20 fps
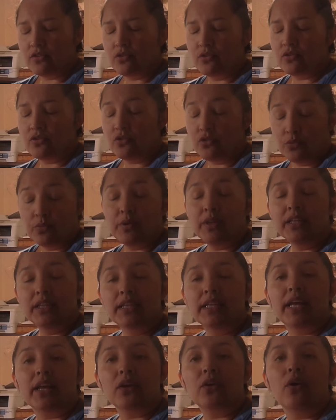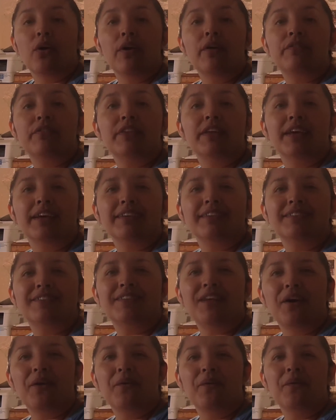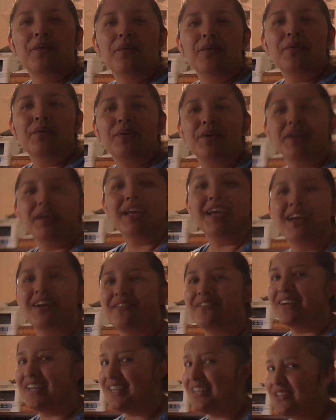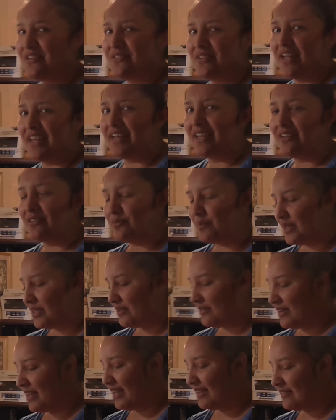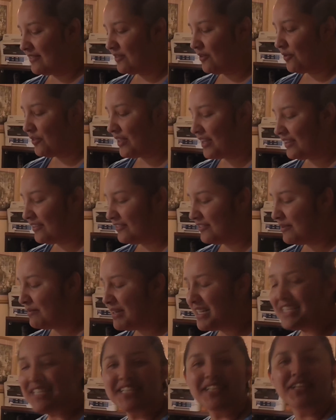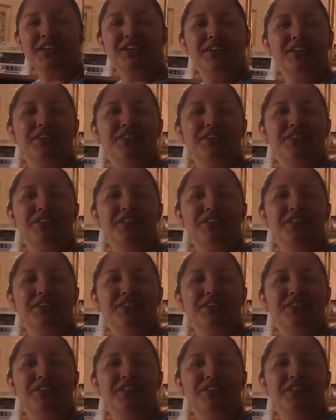to really let go of things. So we're going to do that next week, you guys. So thank you so much